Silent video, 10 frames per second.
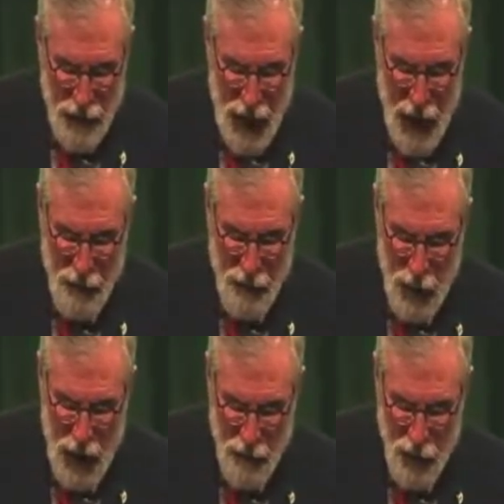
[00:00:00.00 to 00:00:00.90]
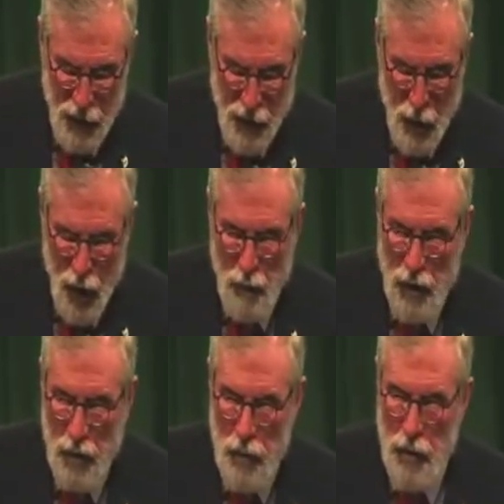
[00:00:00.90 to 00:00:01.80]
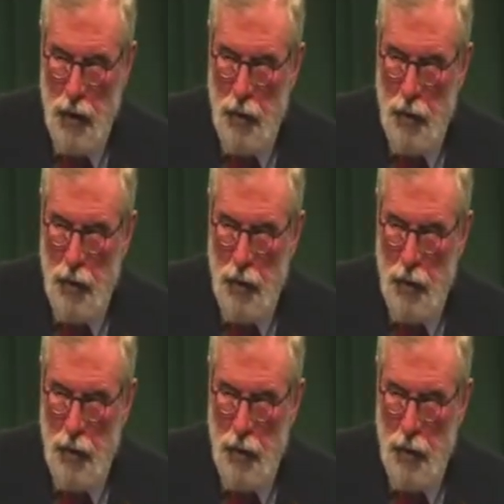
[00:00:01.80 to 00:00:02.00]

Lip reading: kept away from the normal